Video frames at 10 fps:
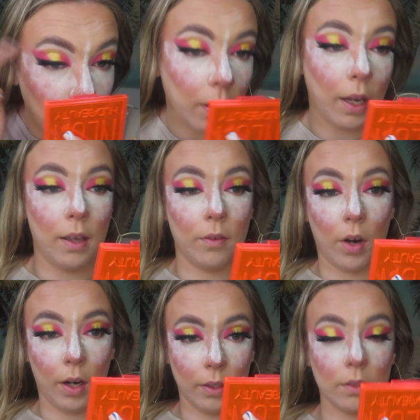Okay,
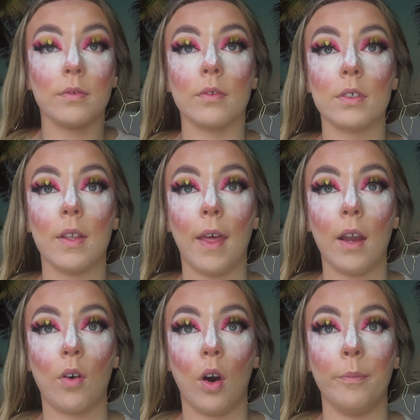right, so
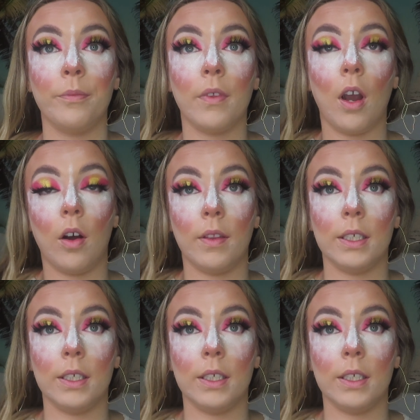they're on. Aren't